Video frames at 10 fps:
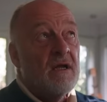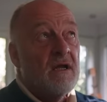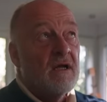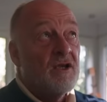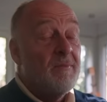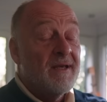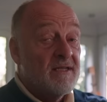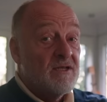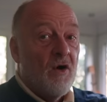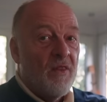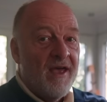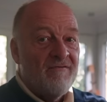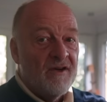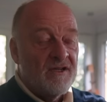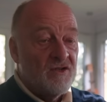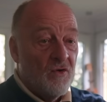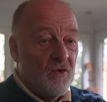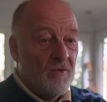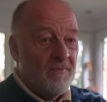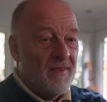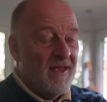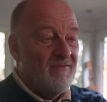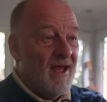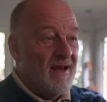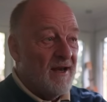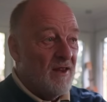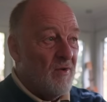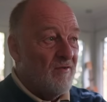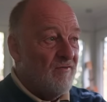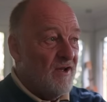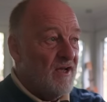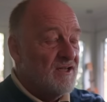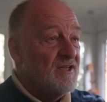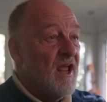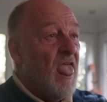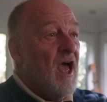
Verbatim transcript: uh, Cubase is not their first DAW. They've had another one first.